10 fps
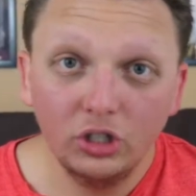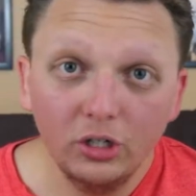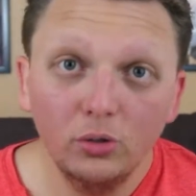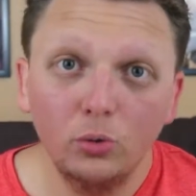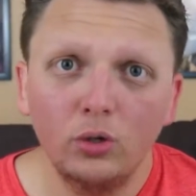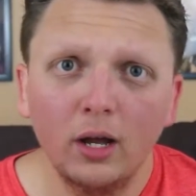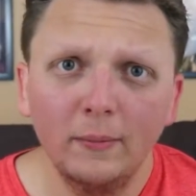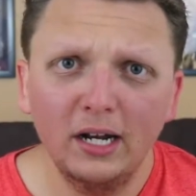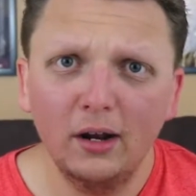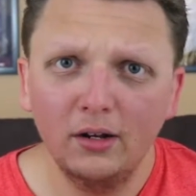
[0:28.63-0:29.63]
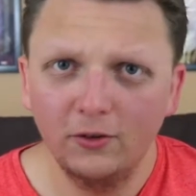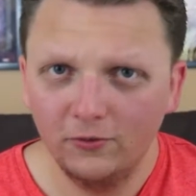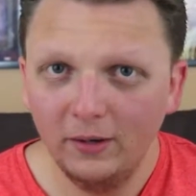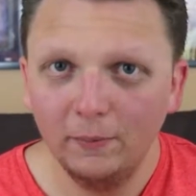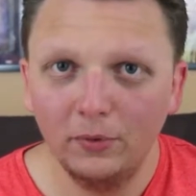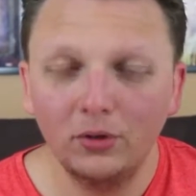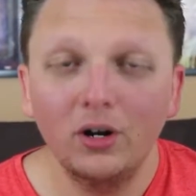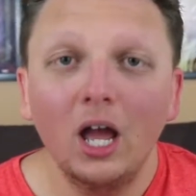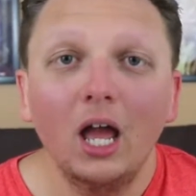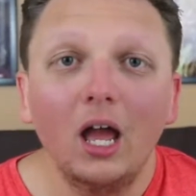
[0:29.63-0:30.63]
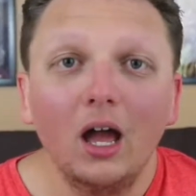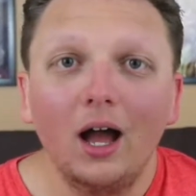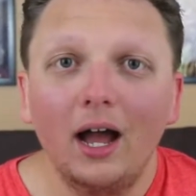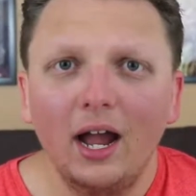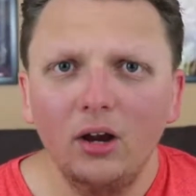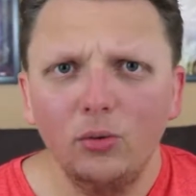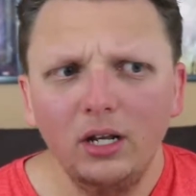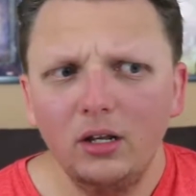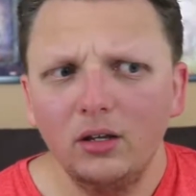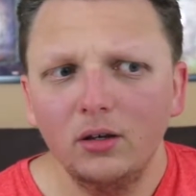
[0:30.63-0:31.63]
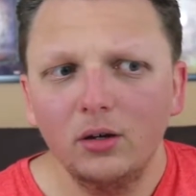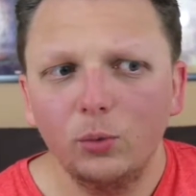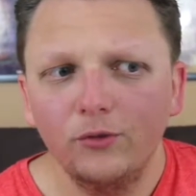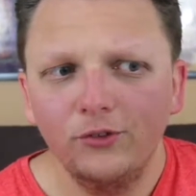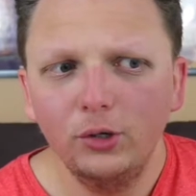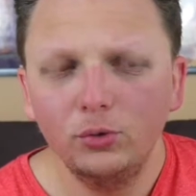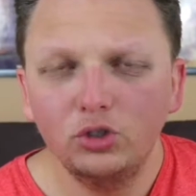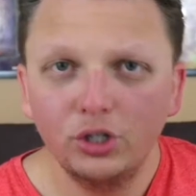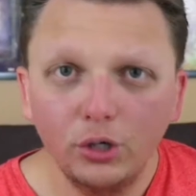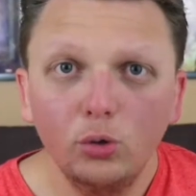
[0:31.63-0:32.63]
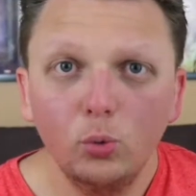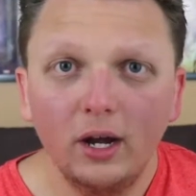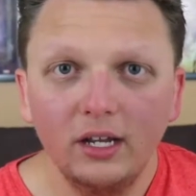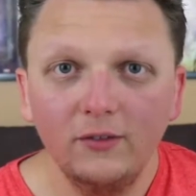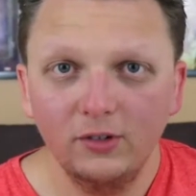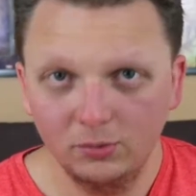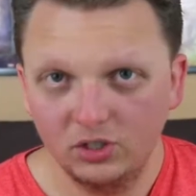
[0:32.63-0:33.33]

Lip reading: 2 coming out in November. I already reviewed two Rocky films,